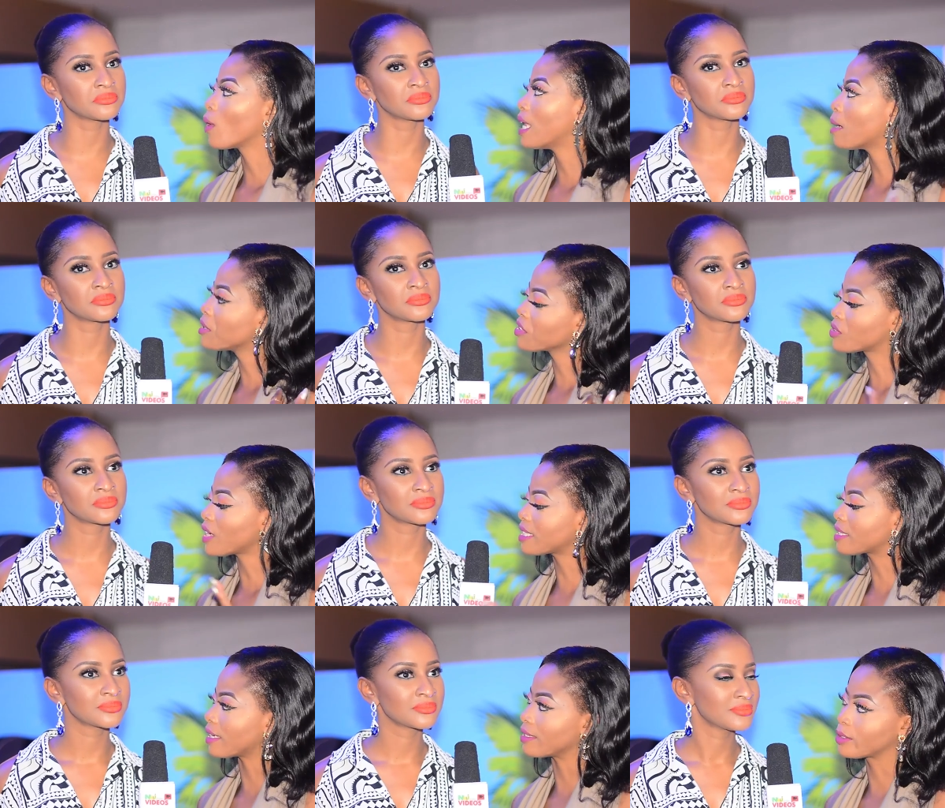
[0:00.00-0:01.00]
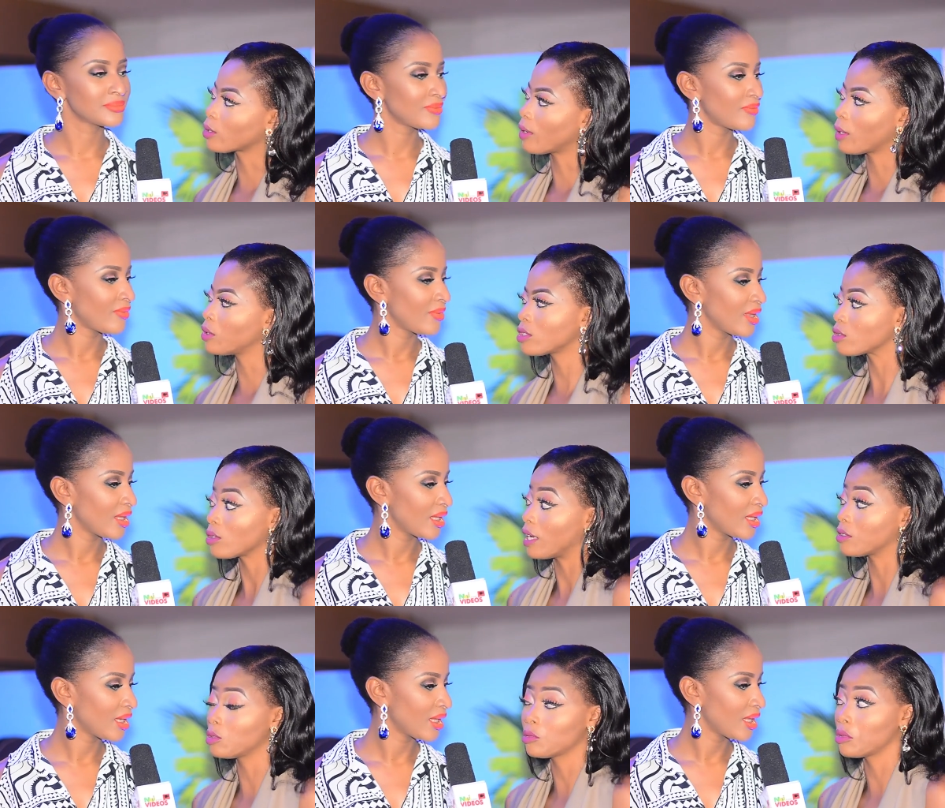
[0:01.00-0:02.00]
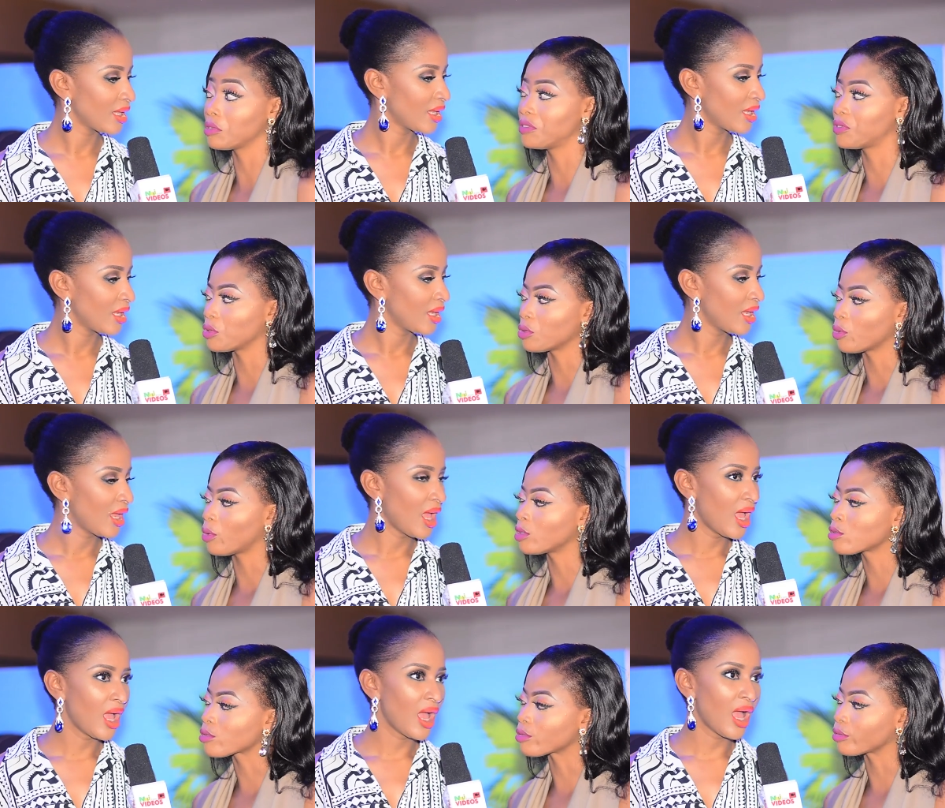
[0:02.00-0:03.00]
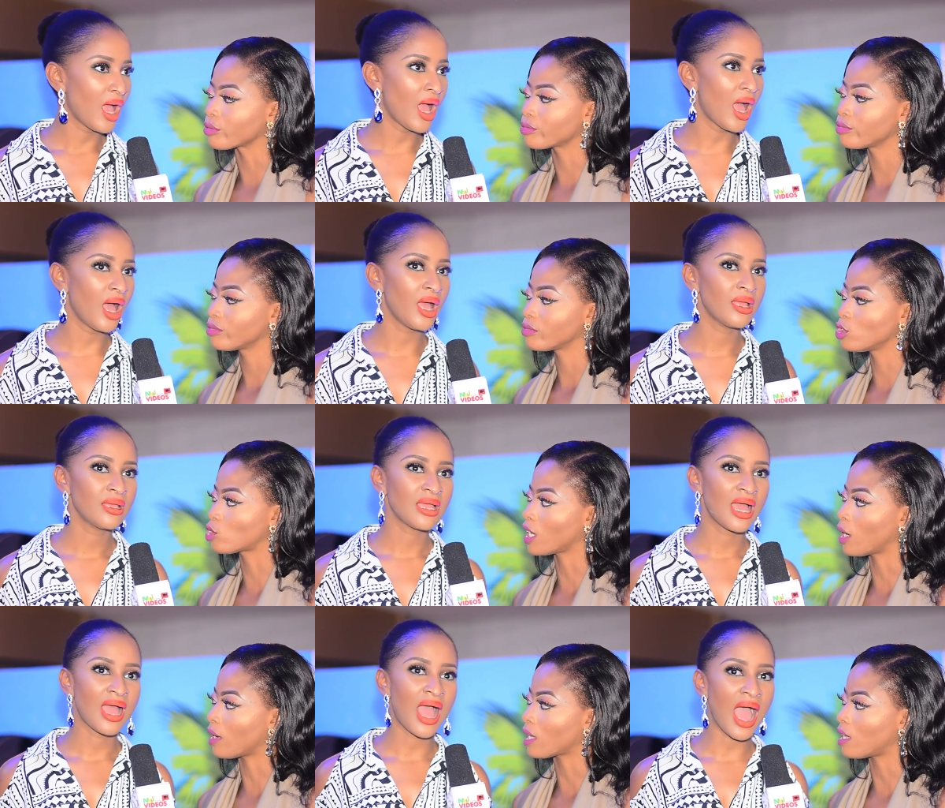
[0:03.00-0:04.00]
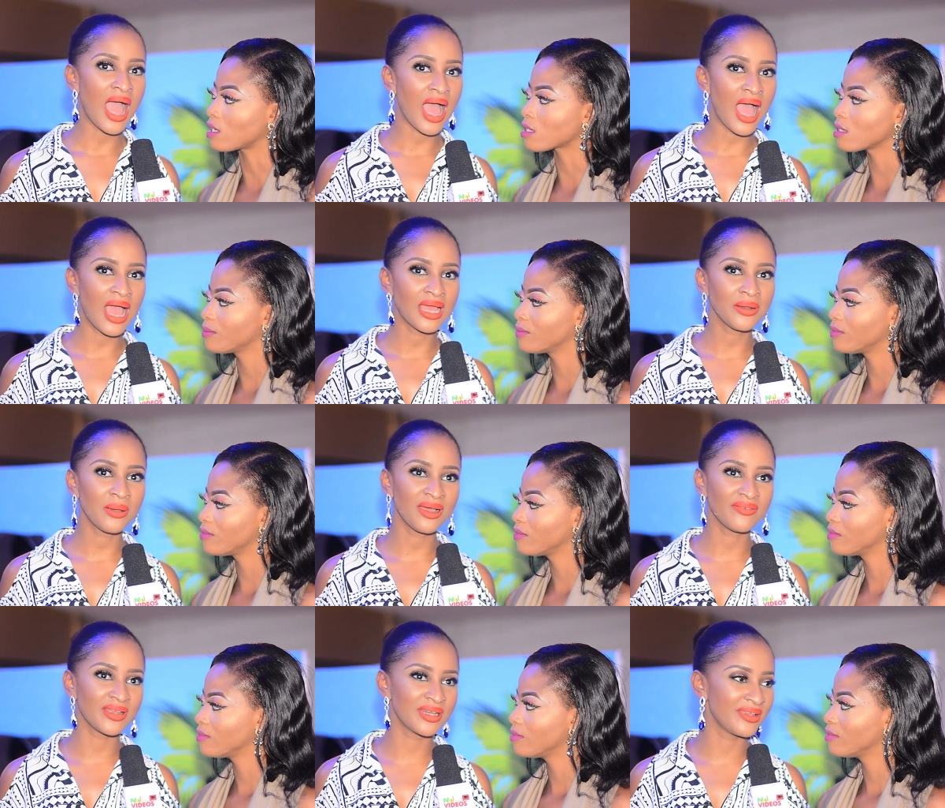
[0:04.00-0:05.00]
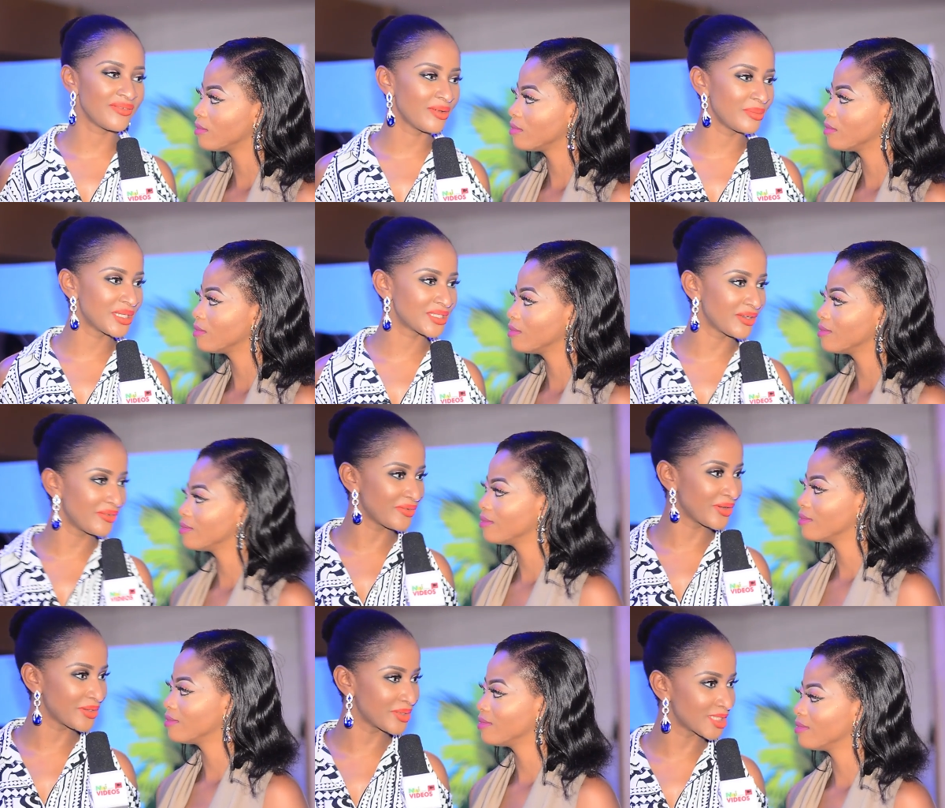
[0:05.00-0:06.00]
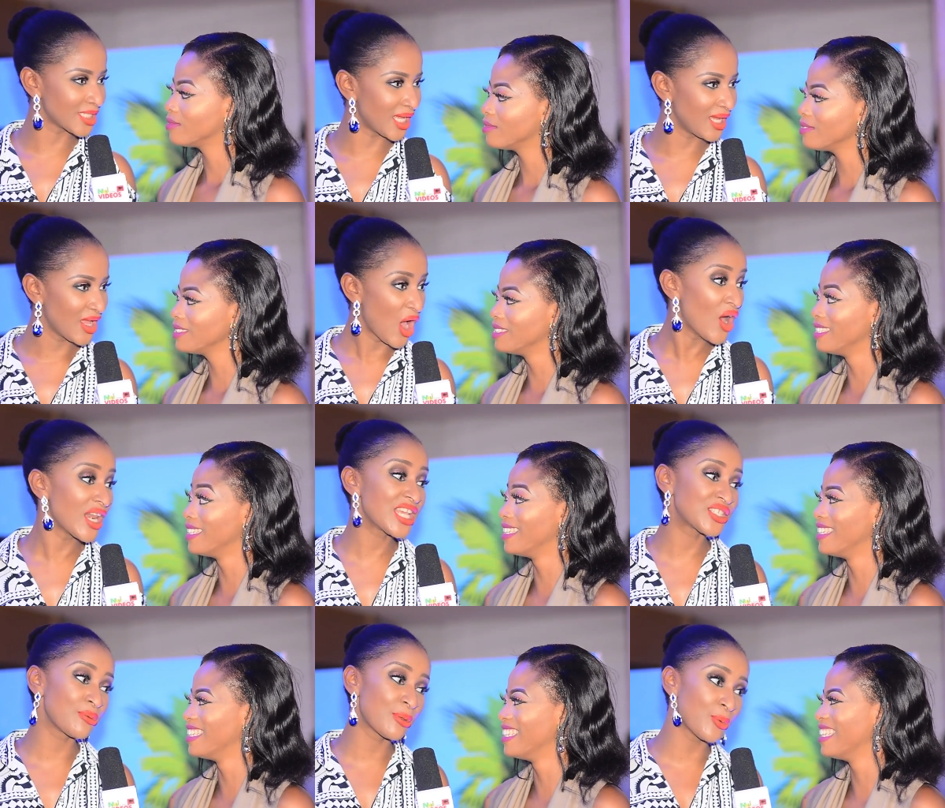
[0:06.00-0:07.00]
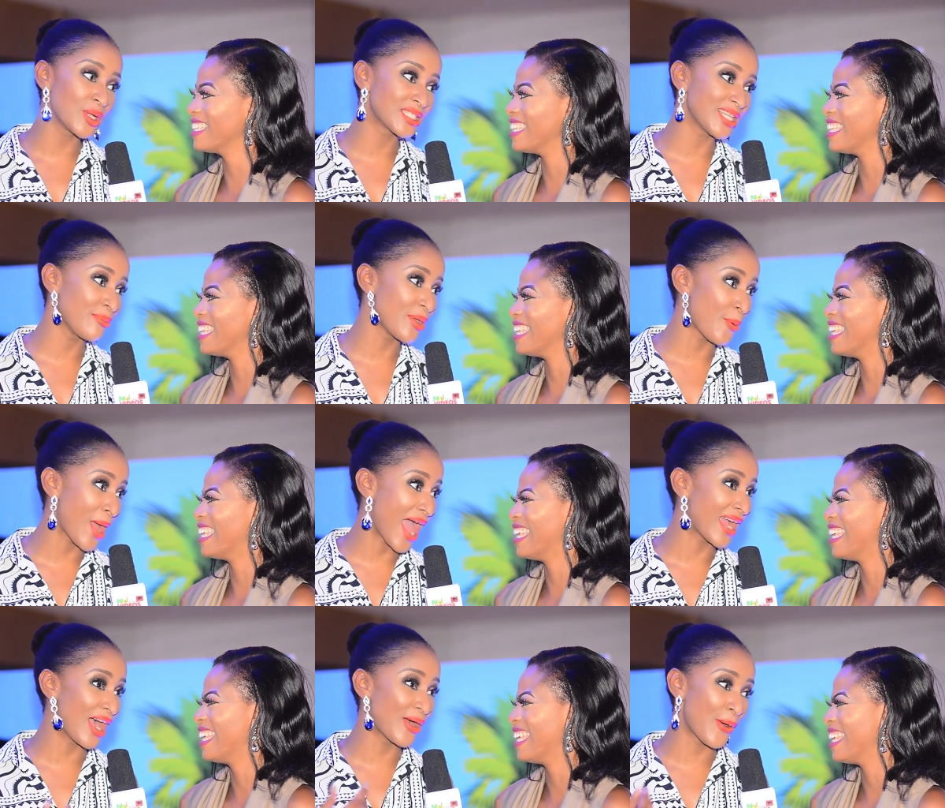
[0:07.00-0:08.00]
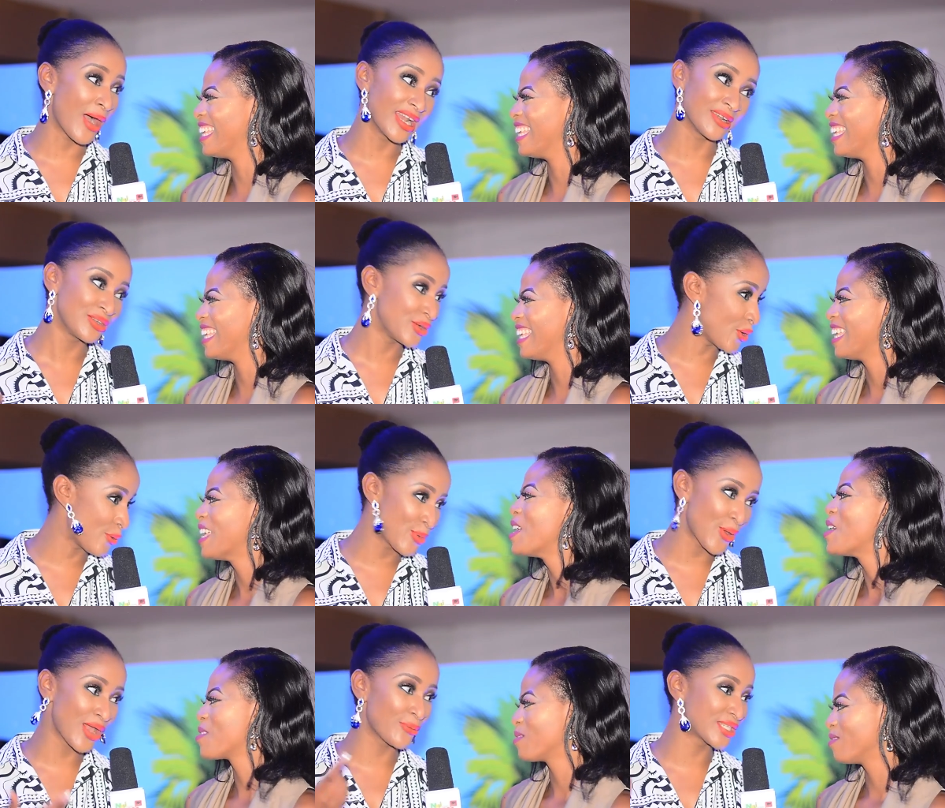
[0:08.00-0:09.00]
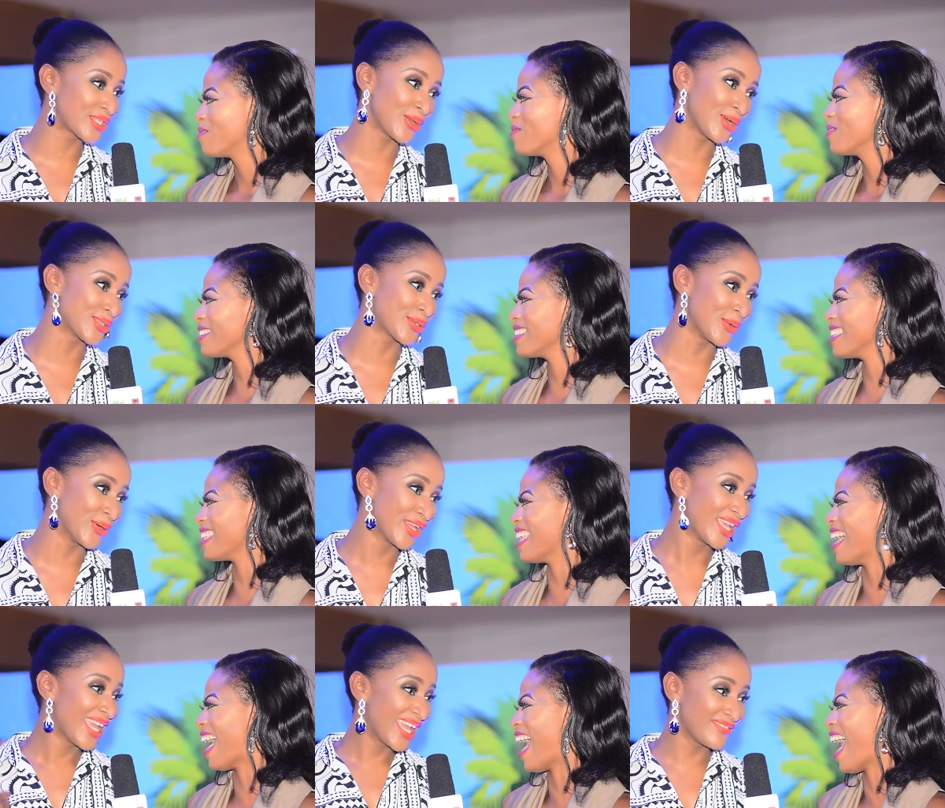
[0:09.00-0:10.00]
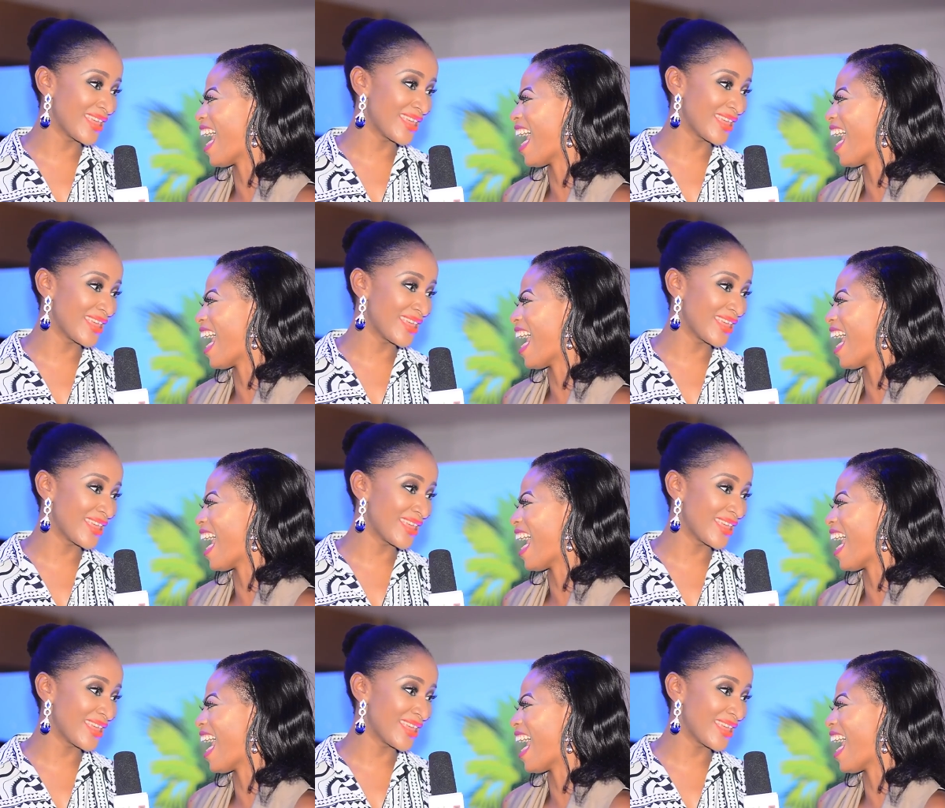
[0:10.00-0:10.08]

Speaker 1: Well, I'm interested, so I want to know. I don't know if you want to ah. join our class.
Speaker 2: I don't have any information for you, Sha. Unless you people want to tell me where I can go and you know blow a whistle or two. If